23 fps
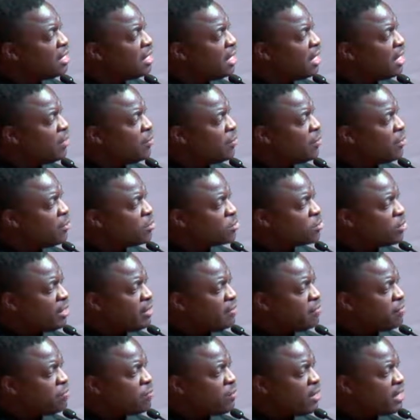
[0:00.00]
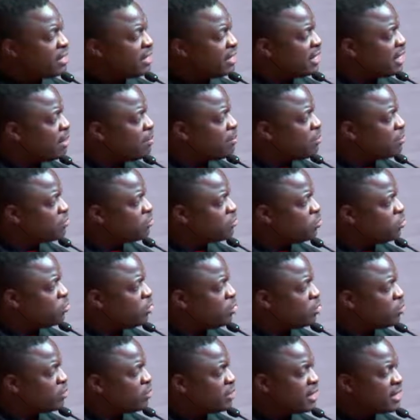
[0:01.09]
And we also have quite a number of
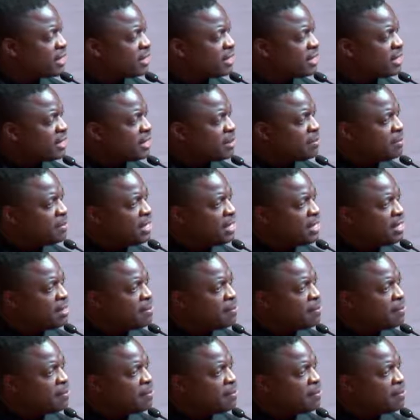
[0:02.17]
studios which are set up there.